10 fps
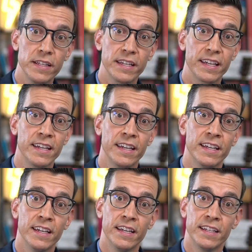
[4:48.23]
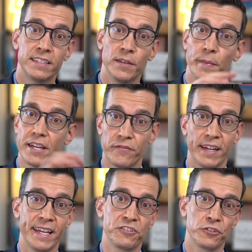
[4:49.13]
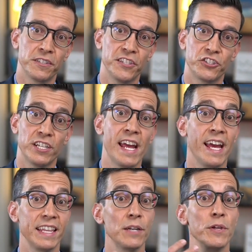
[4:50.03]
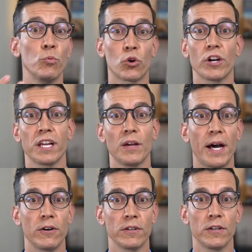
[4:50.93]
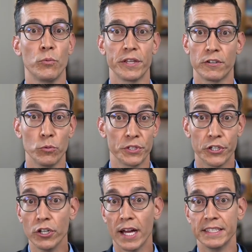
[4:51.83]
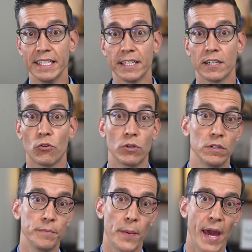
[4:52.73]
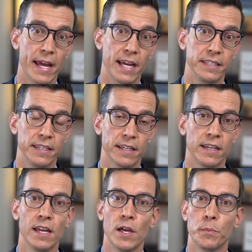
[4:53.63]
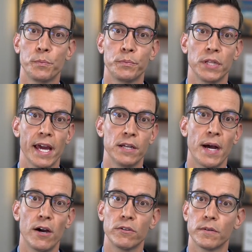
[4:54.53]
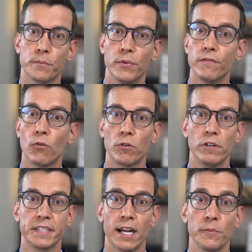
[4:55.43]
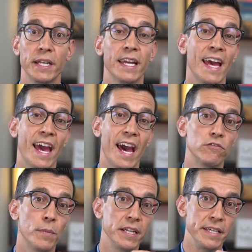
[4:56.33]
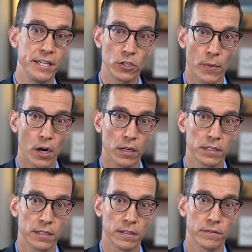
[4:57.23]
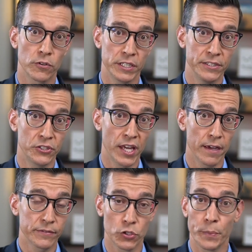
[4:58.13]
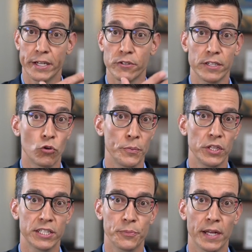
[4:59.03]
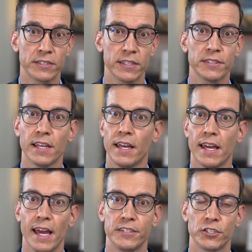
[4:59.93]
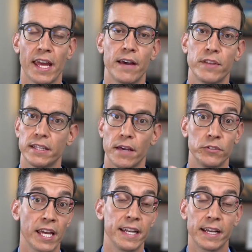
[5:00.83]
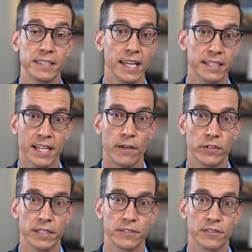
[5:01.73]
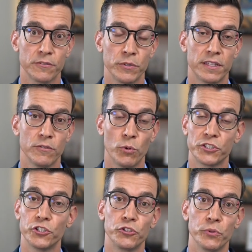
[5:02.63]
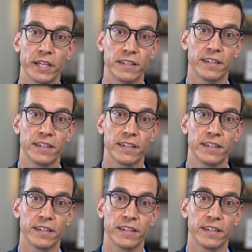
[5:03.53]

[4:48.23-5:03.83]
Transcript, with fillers: feeling to make a financial decision and then be worrying about whether it was a good idea or a bad idea. Plan them out before retirement, have money earmarked for these gifts or bigger than normal expenses, and just have that level 10 out of 10 confidence with what you're doing.